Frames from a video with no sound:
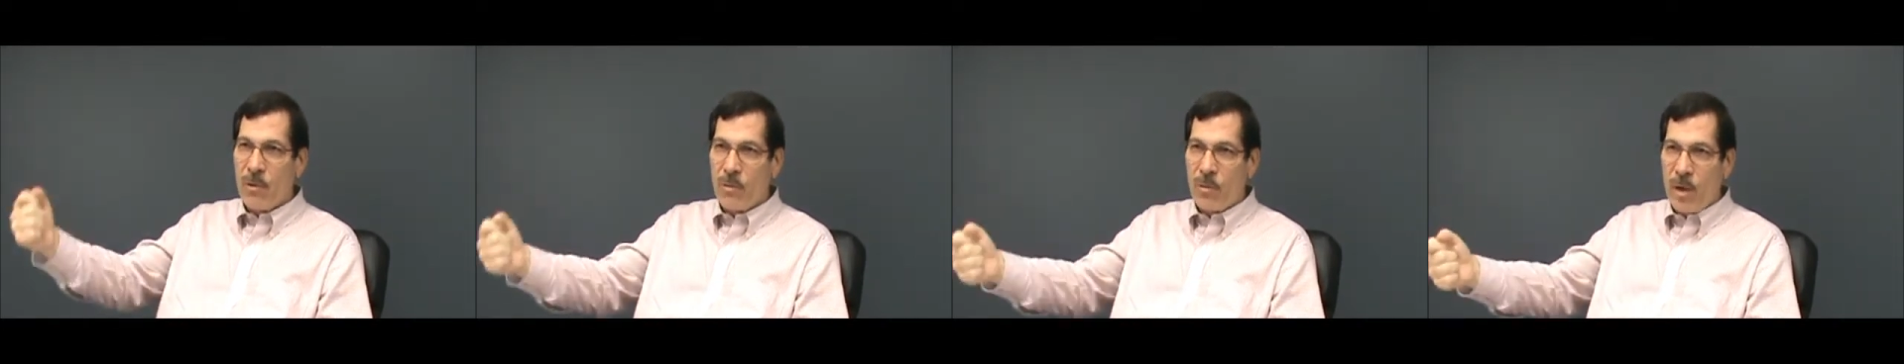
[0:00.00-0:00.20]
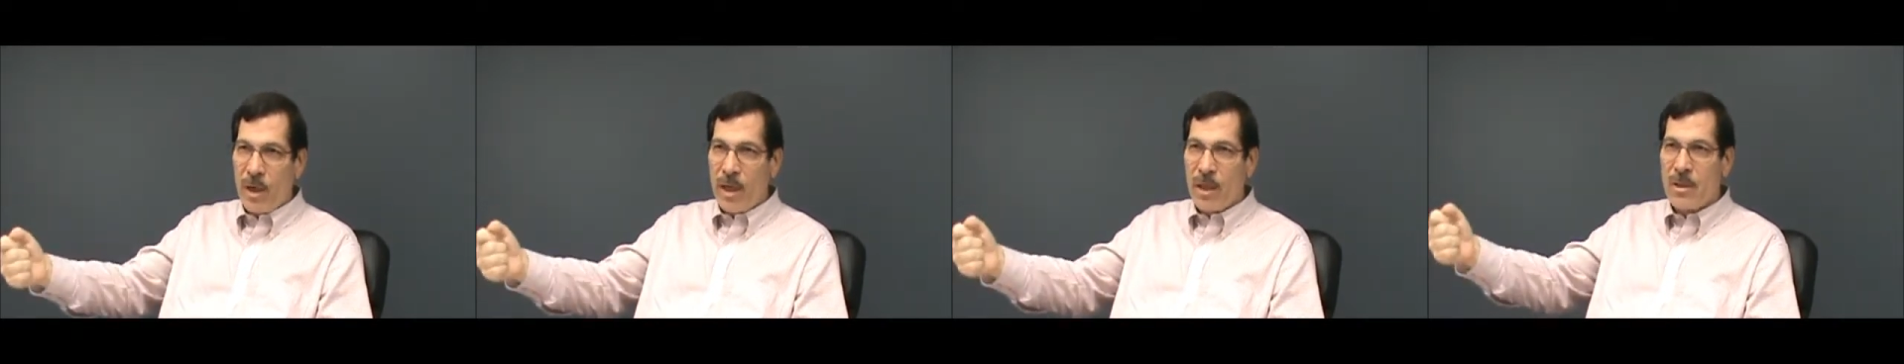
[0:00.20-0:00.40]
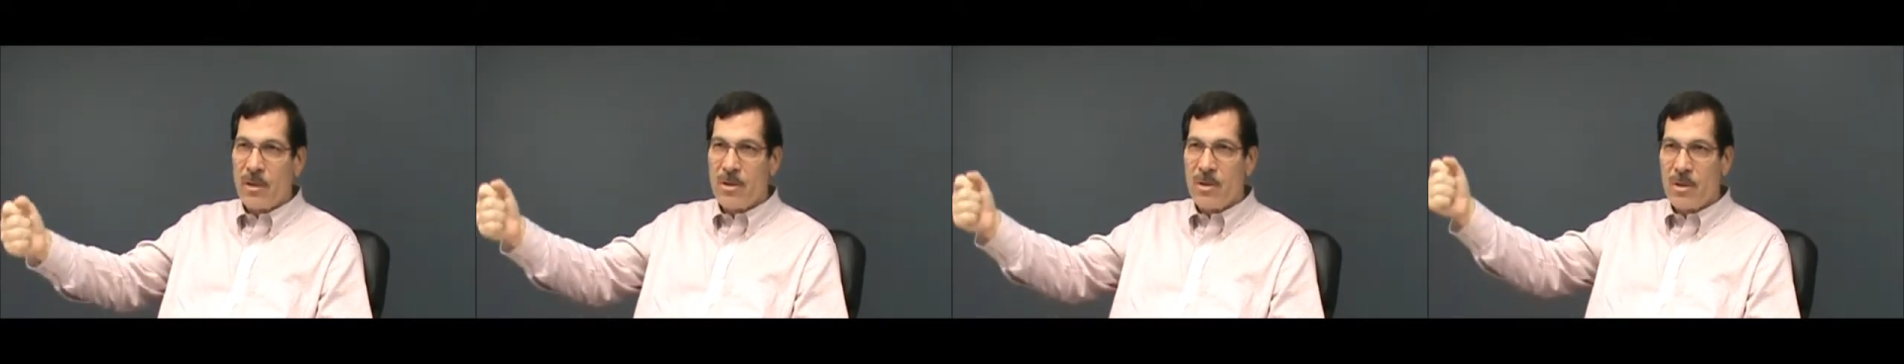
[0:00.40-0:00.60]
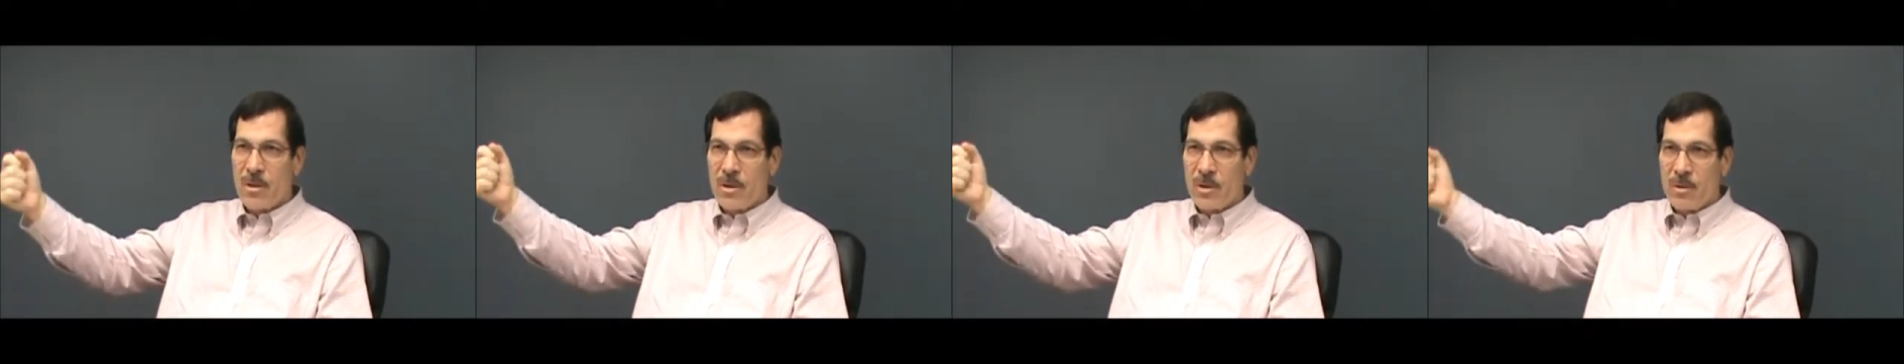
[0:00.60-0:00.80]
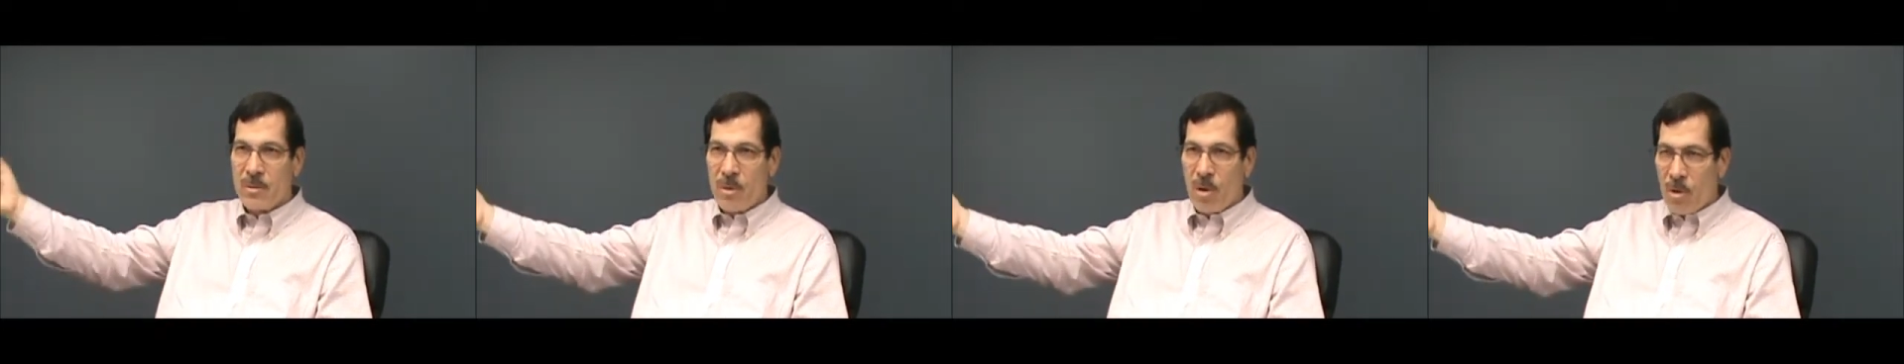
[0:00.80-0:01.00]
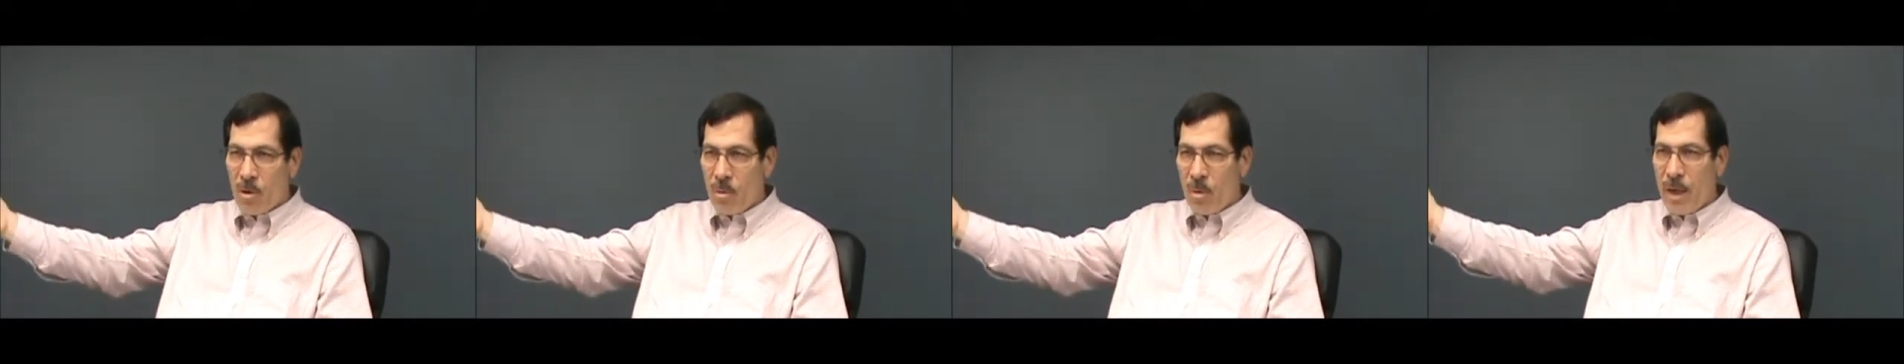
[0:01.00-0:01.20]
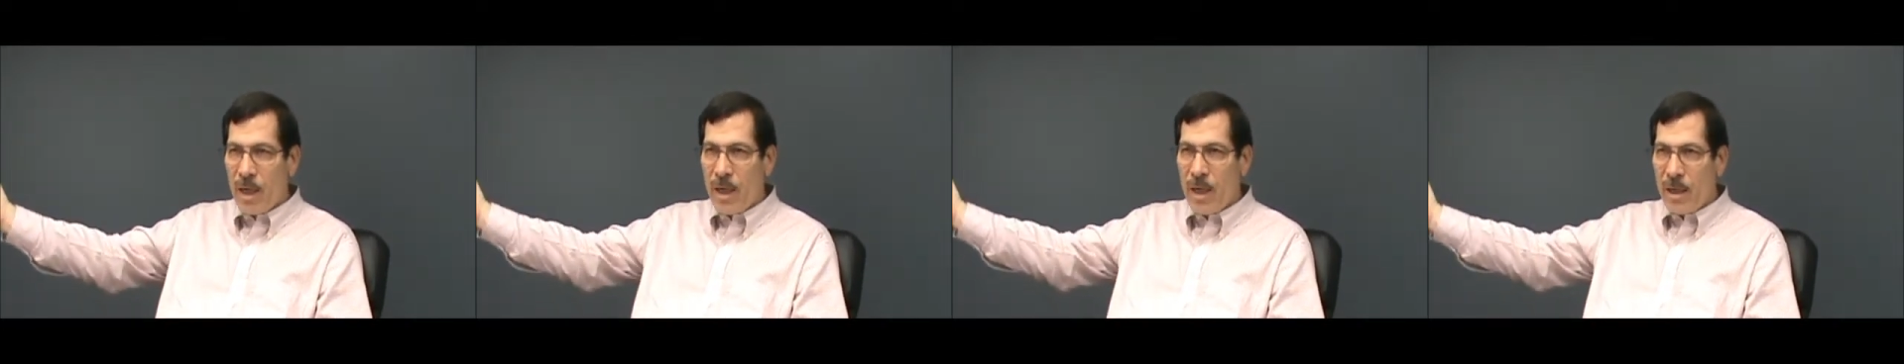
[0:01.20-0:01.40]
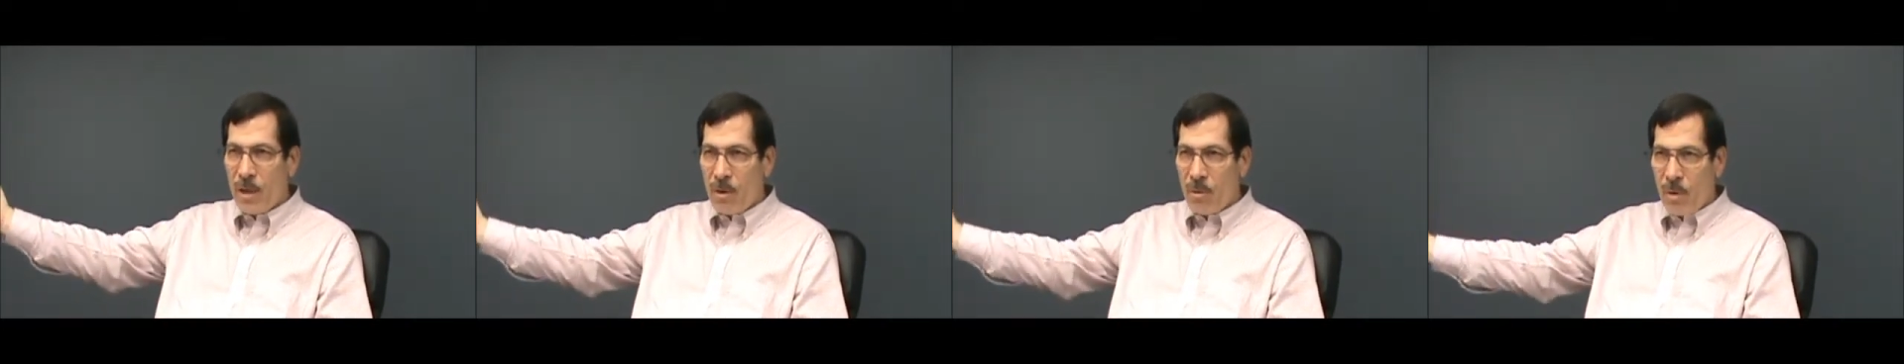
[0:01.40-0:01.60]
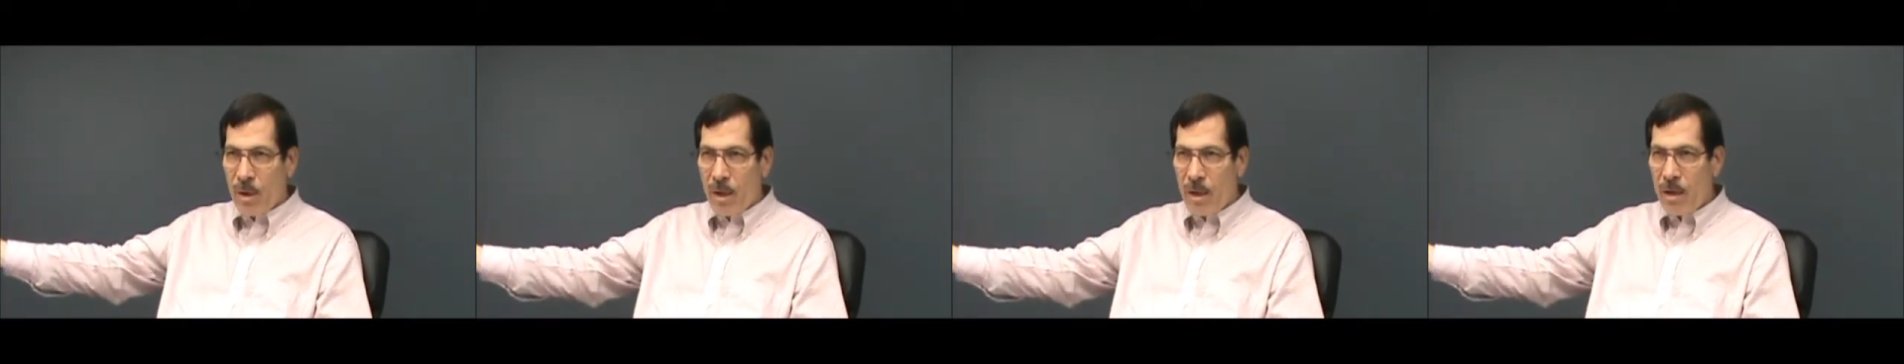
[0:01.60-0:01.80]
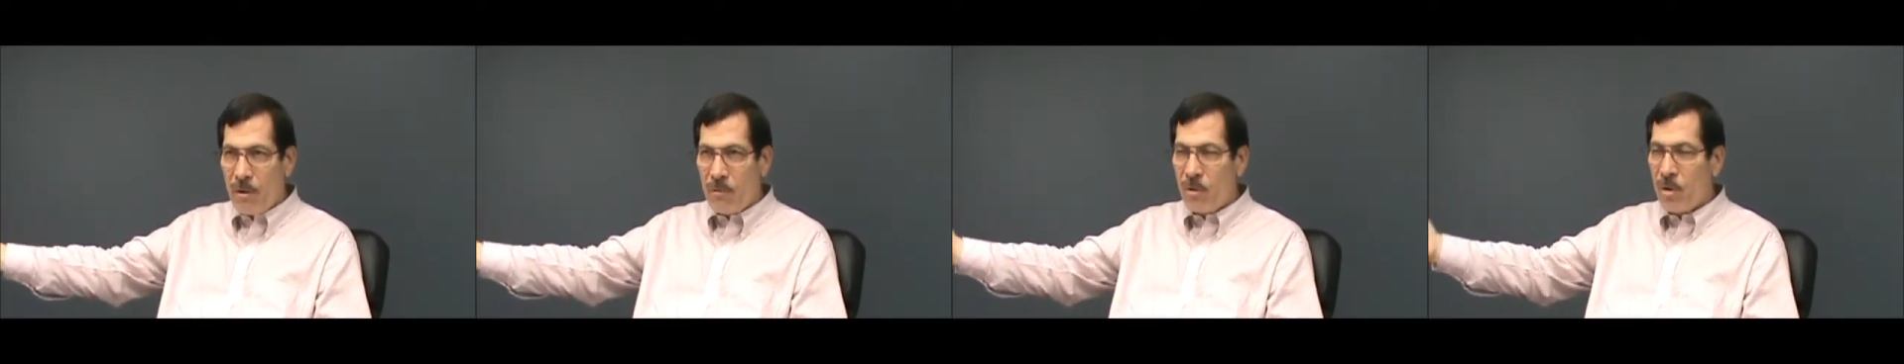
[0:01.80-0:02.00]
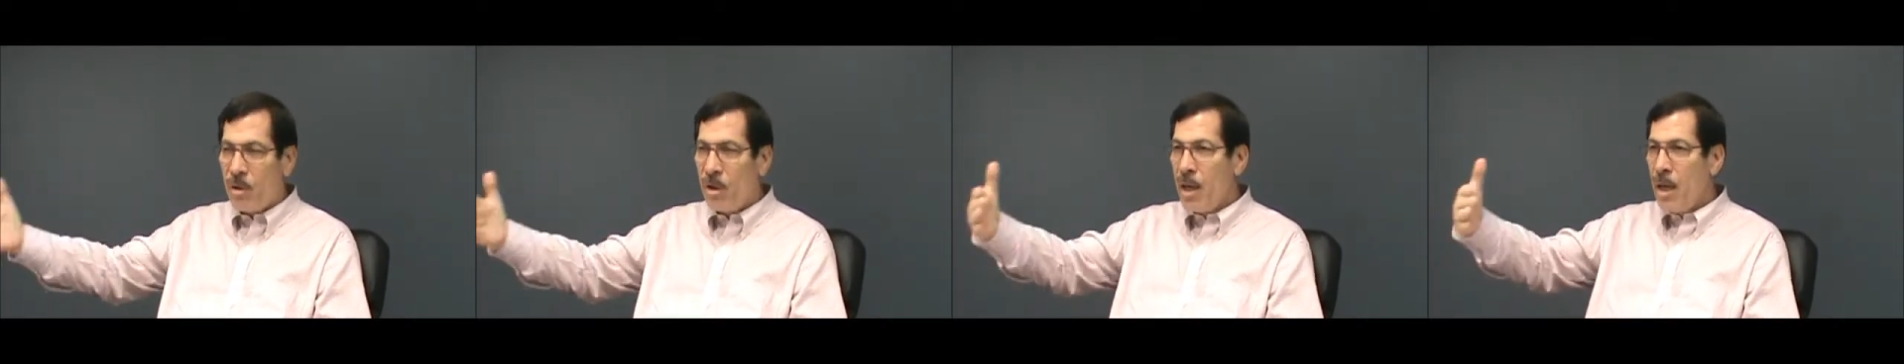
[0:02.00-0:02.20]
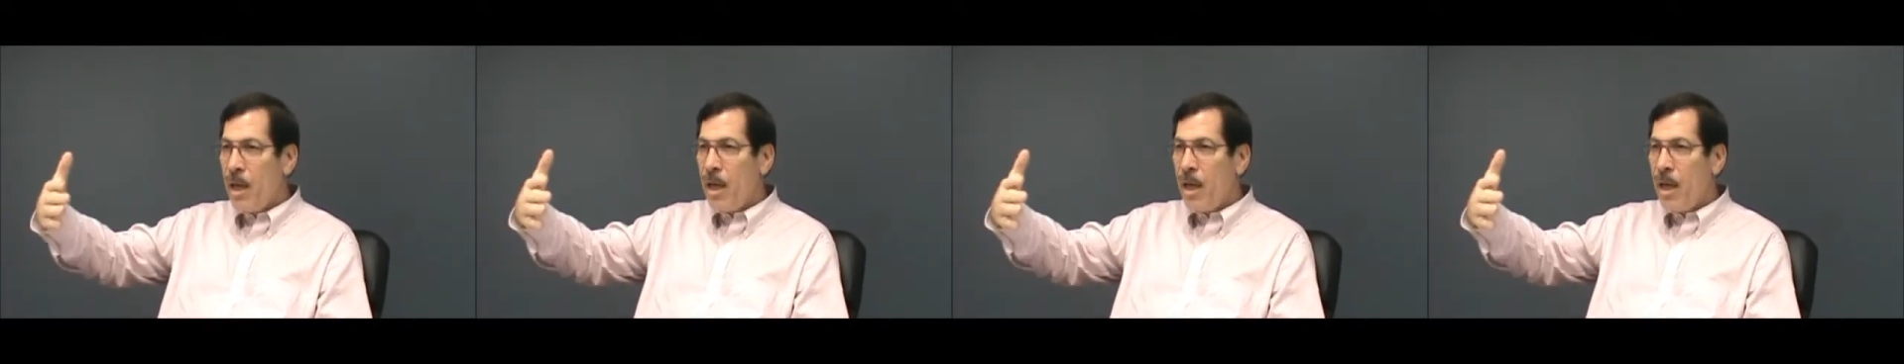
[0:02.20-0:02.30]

France or Norway or wherever.